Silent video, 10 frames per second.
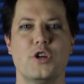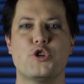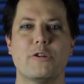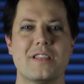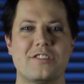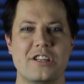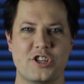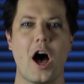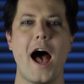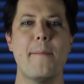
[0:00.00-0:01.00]
During this
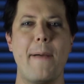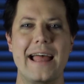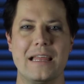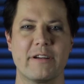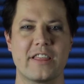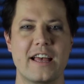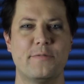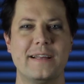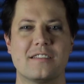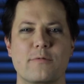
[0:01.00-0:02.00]
entire pandemic, there has
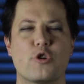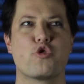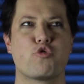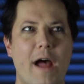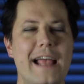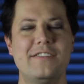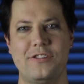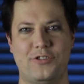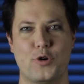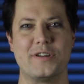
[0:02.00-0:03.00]
been some crazy
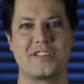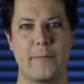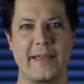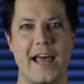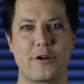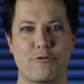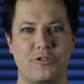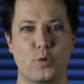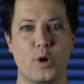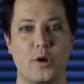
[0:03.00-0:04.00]
stories coming out across
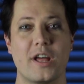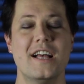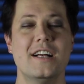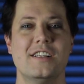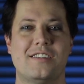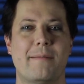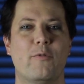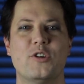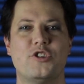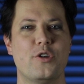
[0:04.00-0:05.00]
the world, some of
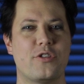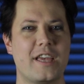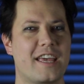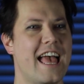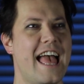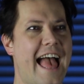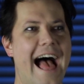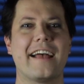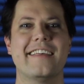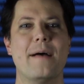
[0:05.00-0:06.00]
which you think,
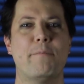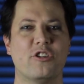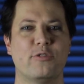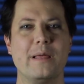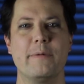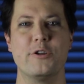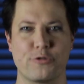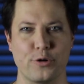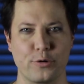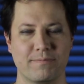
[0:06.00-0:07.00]
how can that possibly be
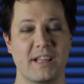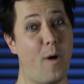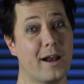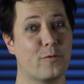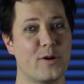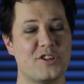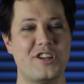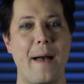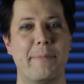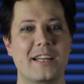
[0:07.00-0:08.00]
true? One of which
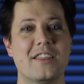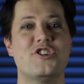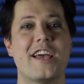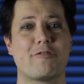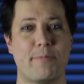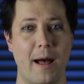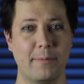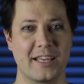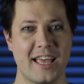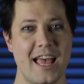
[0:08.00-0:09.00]
happened in the Czech
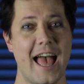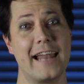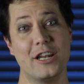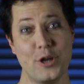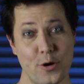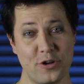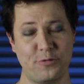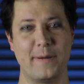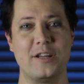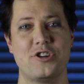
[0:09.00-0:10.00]
Republic at a nudist
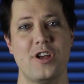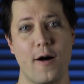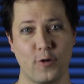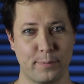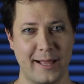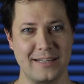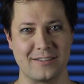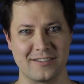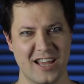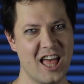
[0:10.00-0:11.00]
beach, of all places.